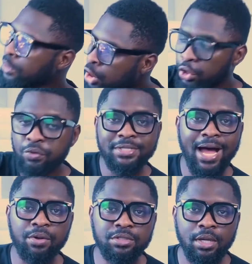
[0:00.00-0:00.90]
goes
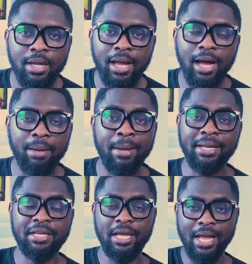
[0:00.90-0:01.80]
out, and
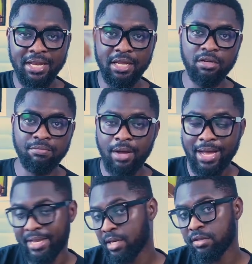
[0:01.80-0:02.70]
then at
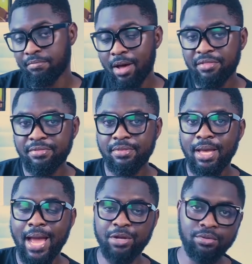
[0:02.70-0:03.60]
the end of the month,
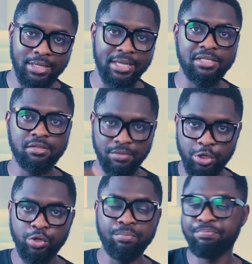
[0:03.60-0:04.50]
I know that there's
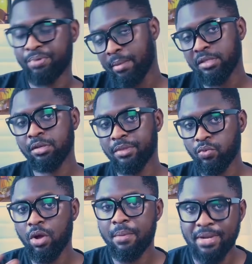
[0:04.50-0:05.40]
probably something
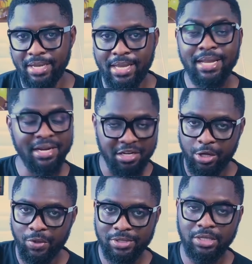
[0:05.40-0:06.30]
will come in again, and then it
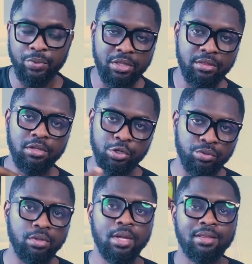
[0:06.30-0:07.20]
goes out with
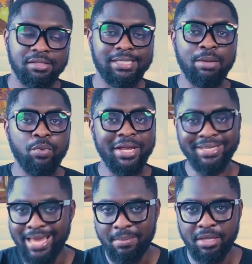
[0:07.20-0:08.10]
the same way
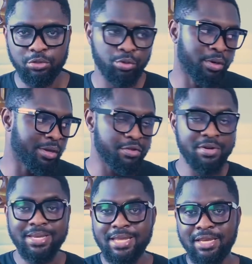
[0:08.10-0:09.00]
it came in to another
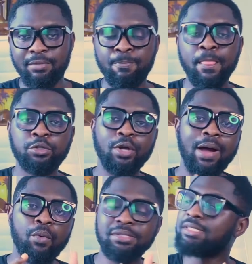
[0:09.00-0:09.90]
need. So I
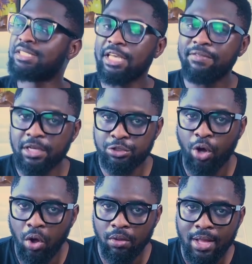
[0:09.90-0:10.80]
wasn't saving at
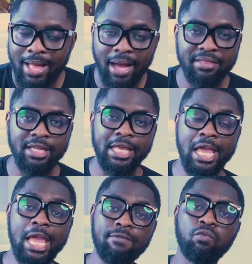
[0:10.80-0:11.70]
all. And then
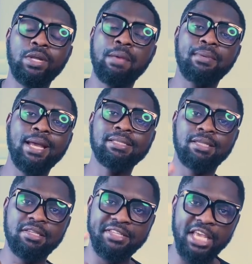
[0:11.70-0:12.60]
even when I began
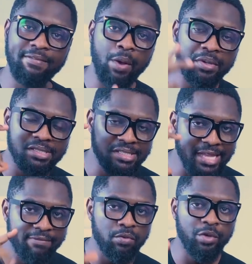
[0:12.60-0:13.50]
to save, I wasn't
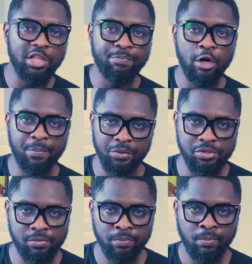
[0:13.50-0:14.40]
saving with
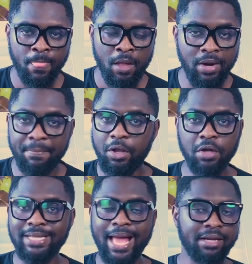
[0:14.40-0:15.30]
purpose, right?
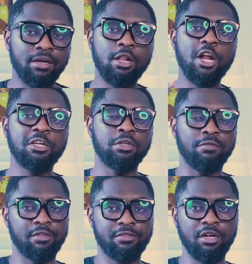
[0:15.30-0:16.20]
Because I hadn't learned
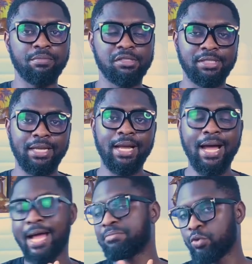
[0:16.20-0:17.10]
of the third mistake
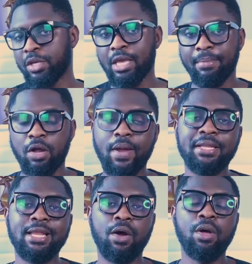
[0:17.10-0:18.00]
I'm talking about
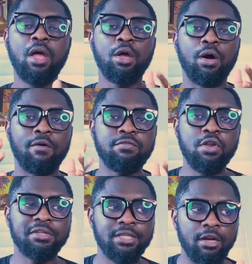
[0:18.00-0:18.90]
right now, of
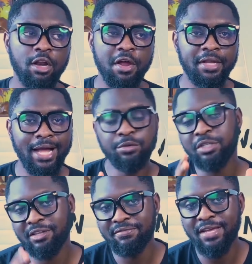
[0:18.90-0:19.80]
not learning how
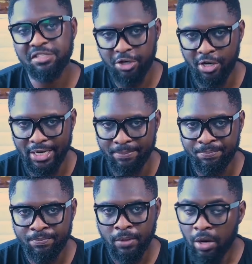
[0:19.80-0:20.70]
to invest early,
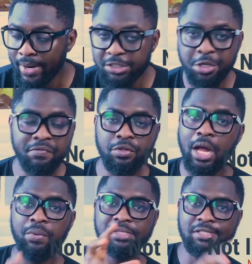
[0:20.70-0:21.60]
right? So even
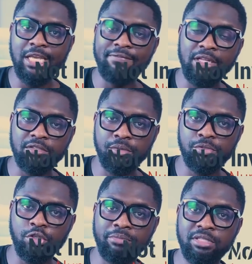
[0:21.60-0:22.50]
though I was saving some
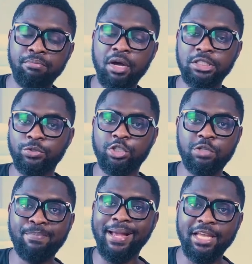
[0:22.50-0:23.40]
sums, the monies were
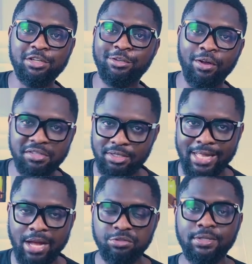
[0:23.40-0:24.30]
just packing dust
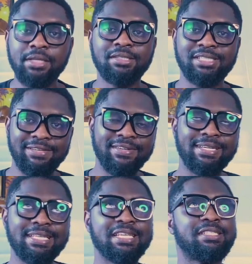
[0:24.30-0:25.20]
there. I was trying to save
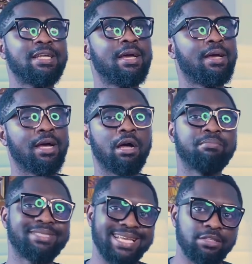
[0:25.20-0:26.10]
at least
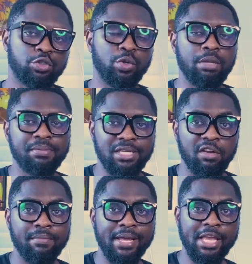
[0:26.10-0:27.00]
10 to 20%
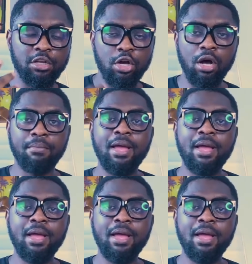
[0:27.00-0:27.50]
of my income